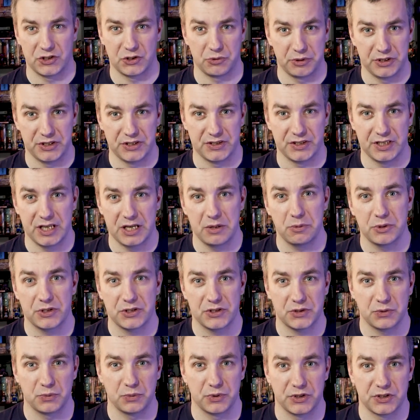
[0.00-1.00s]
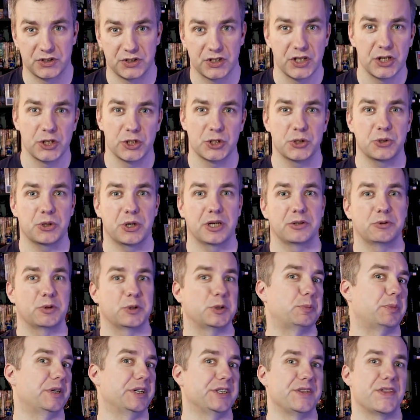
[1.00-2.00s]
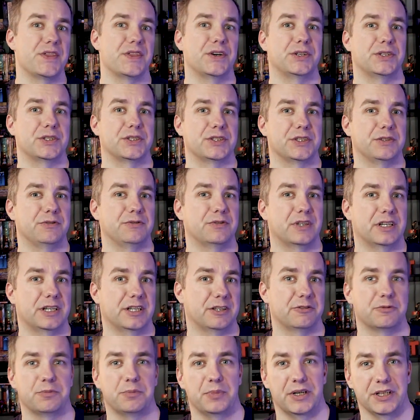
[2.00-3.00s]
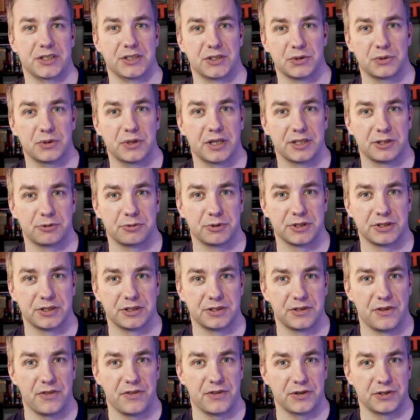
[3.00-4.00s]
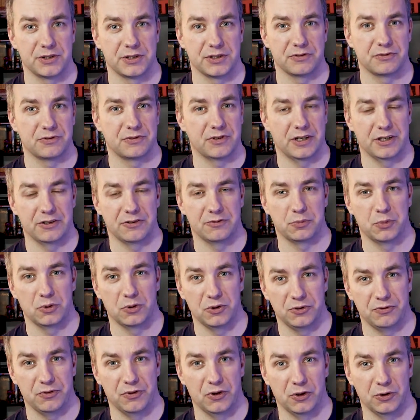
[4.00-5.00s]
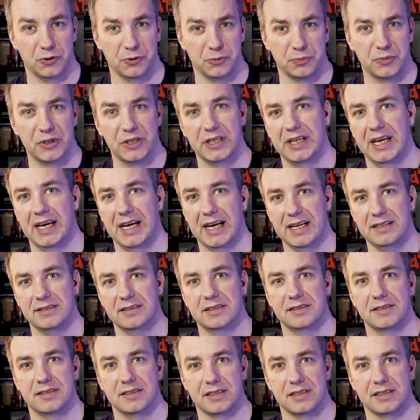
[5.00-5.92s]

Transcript: three series with two hundred by thirty-five by two hundred thirty-five build volume and the